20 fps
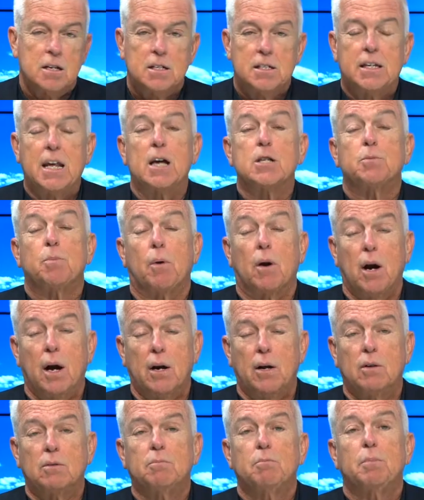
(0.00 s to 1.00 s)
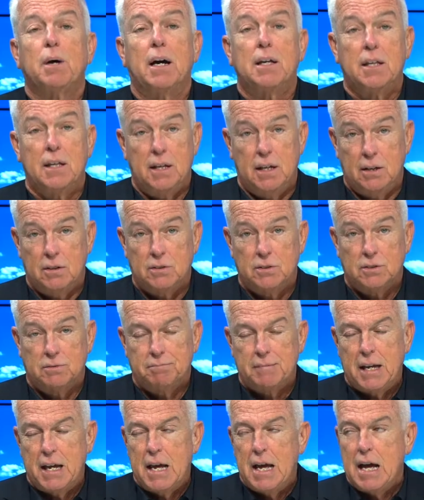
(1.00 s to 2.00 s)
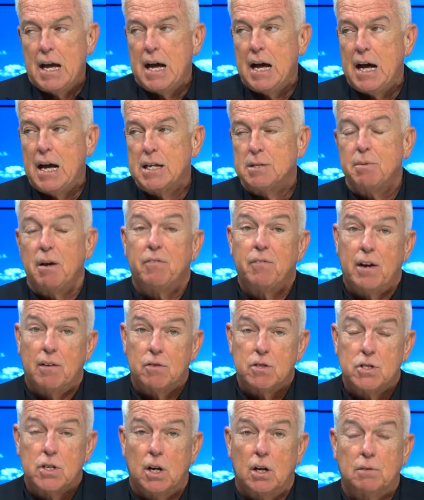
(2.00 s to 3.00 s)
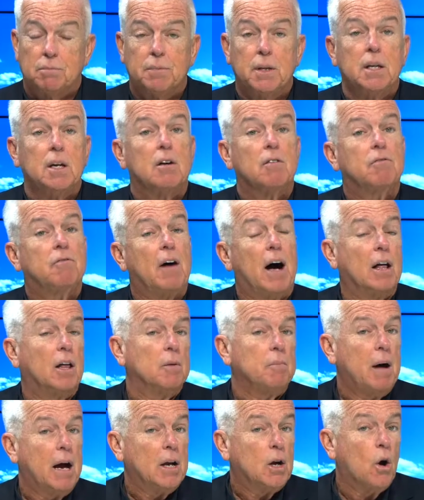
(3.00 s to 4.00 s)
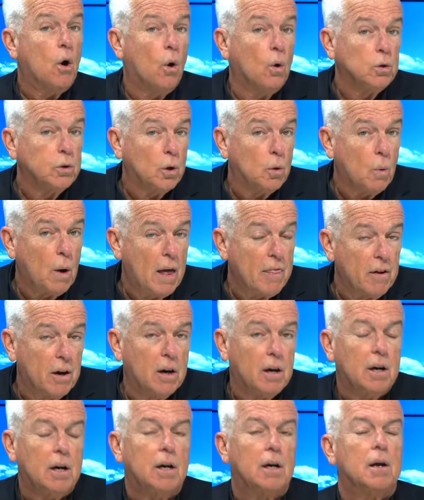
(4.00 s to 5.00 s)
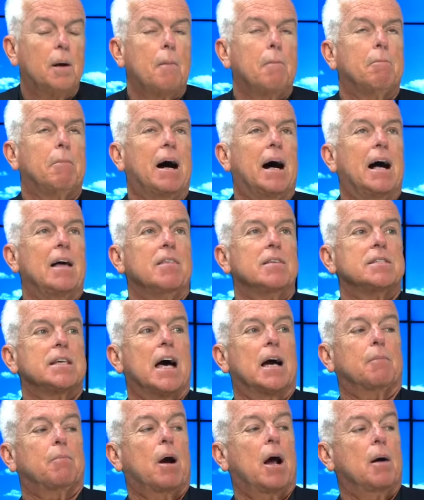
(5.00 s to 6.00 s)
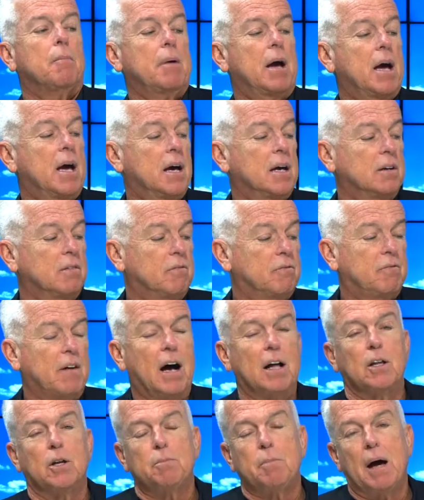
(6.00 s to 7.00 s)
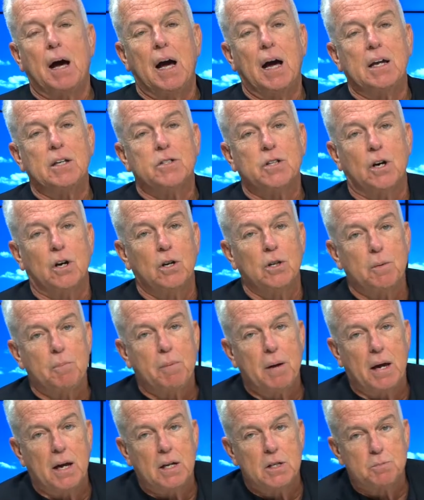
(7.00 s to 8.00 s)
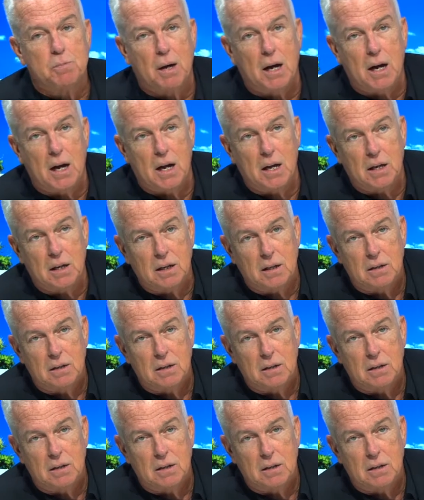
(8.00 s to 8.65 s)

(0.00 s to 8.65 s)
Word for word: Desperado by the Eagles uh, is my favorite song, followed by Colder Weather by the Zac Brown Band, followed by Turn the Page by